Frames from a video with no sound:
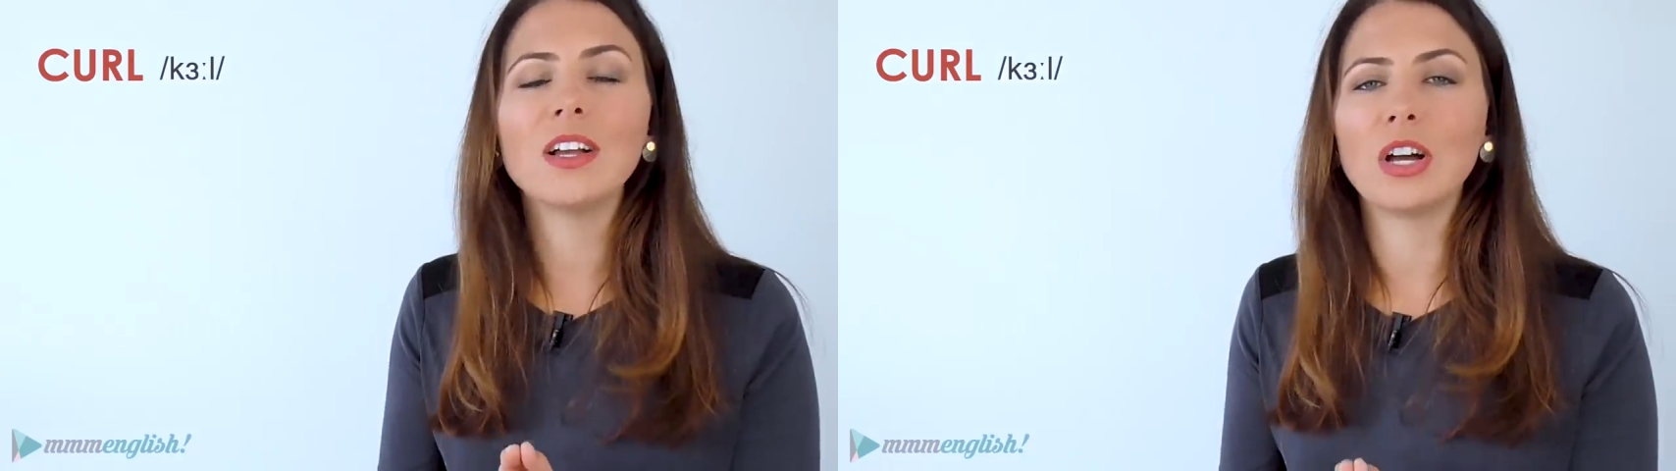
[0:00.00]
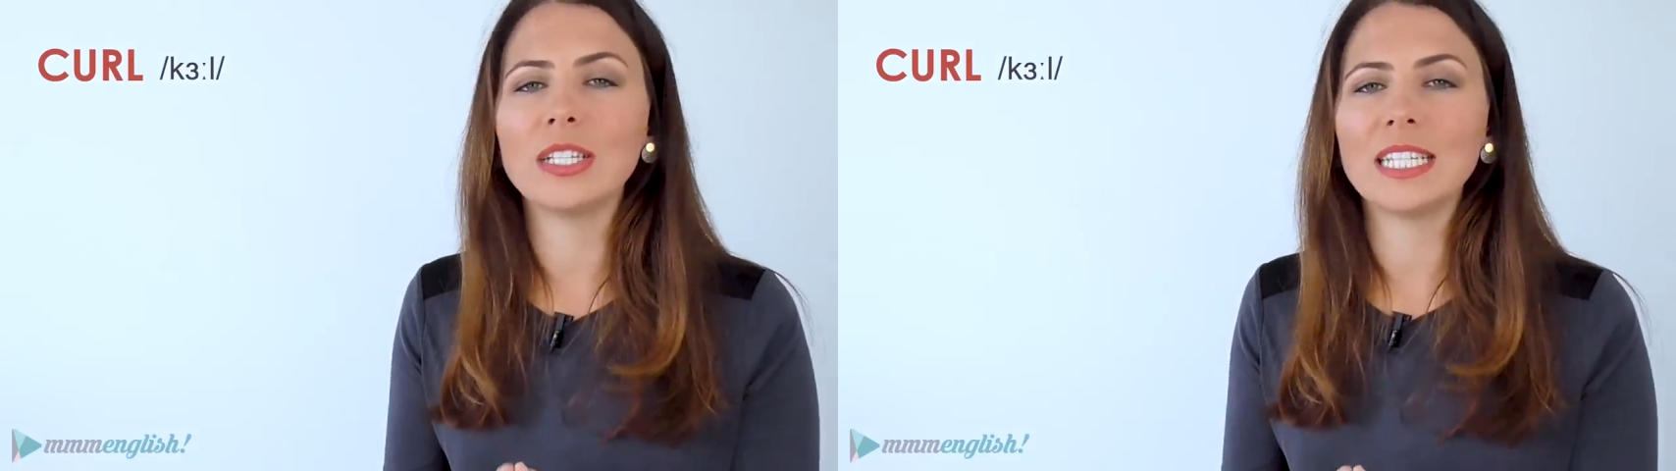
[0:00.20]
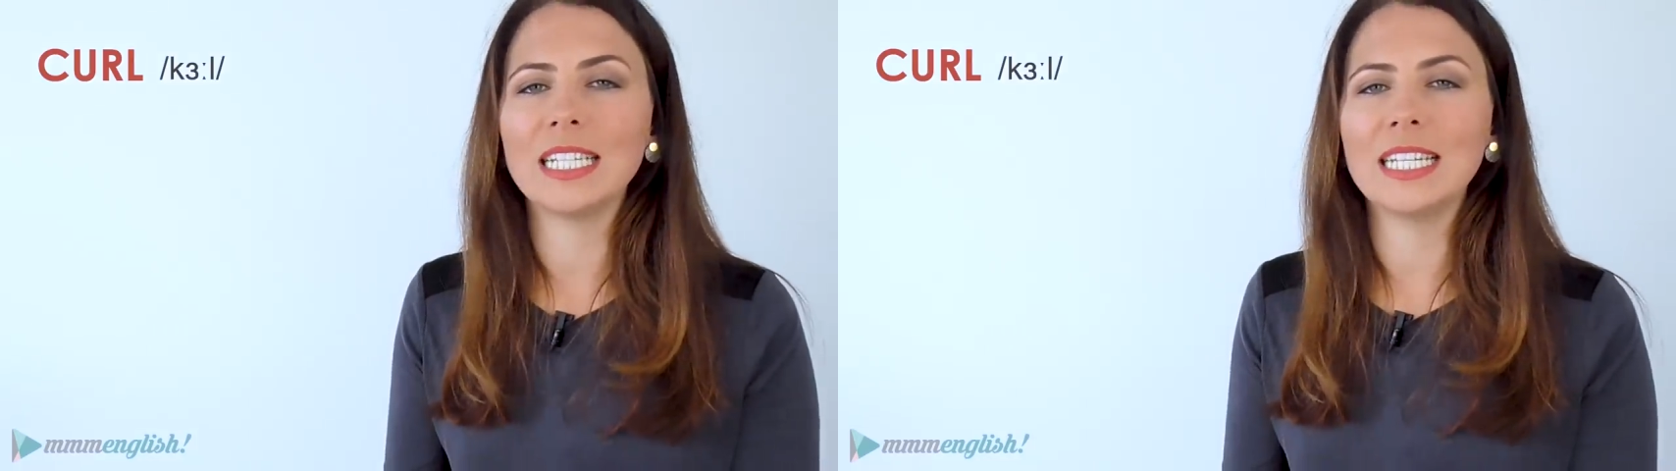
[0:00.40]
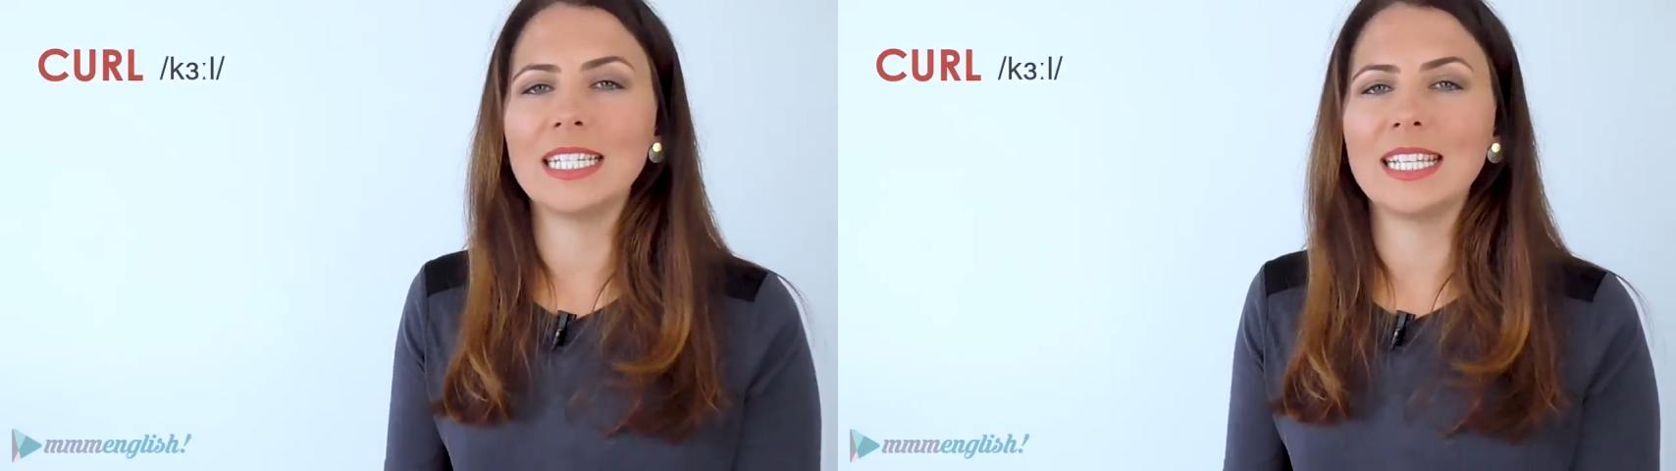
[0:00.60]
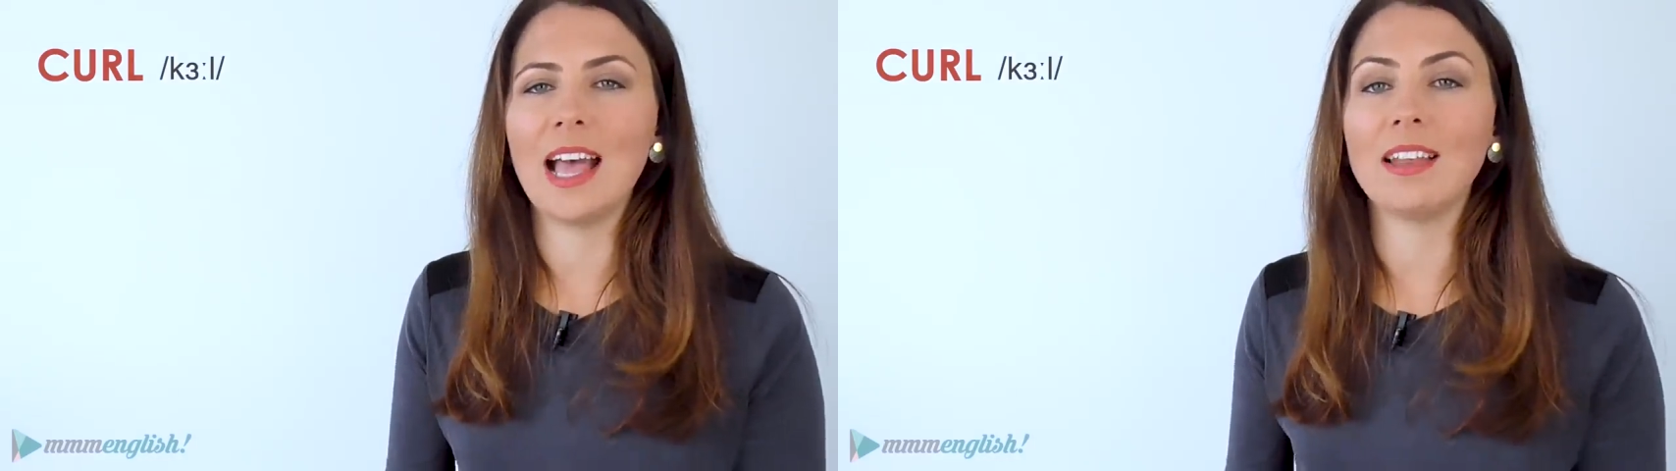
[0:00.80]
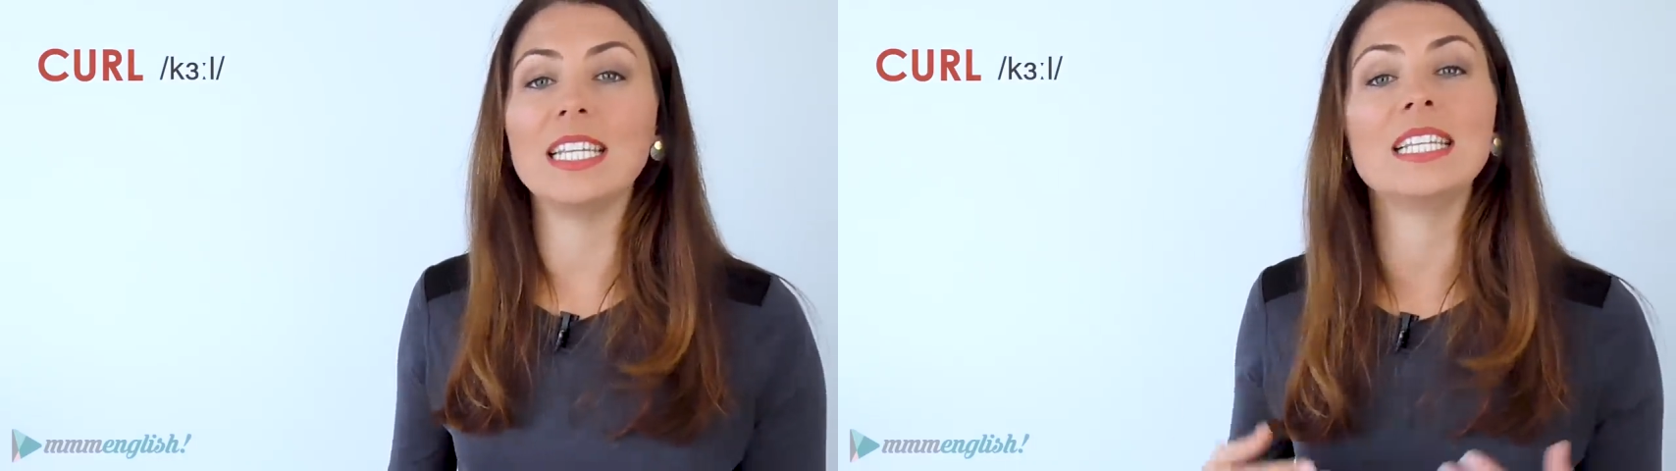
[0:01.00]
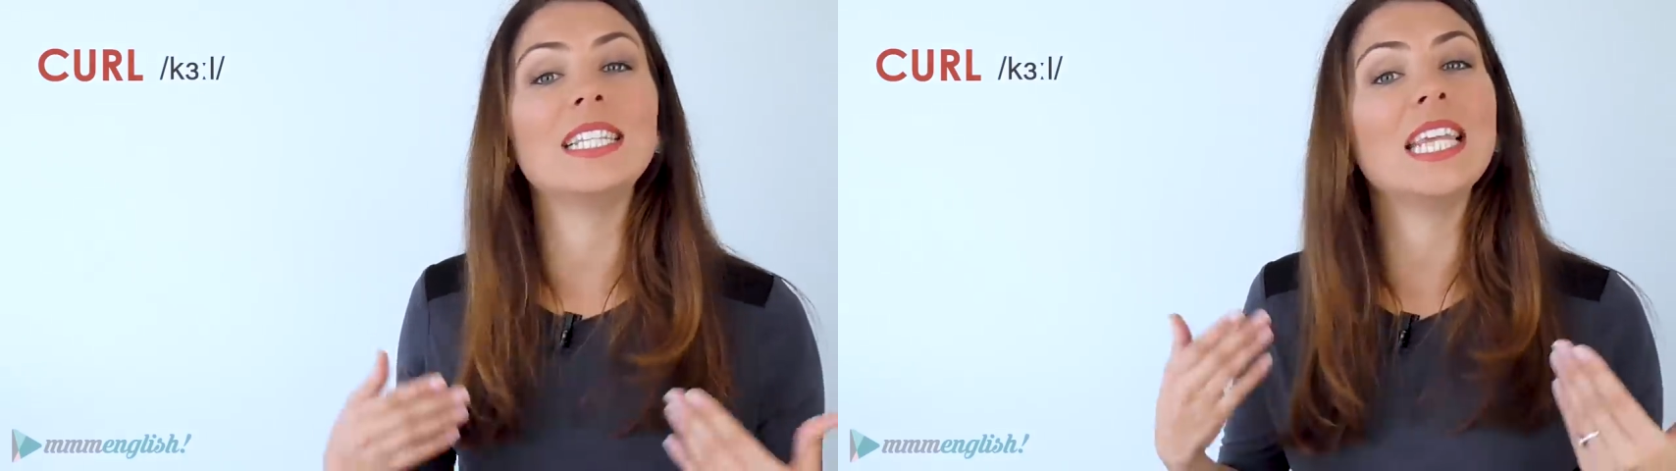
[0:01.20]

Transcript: consonant sound is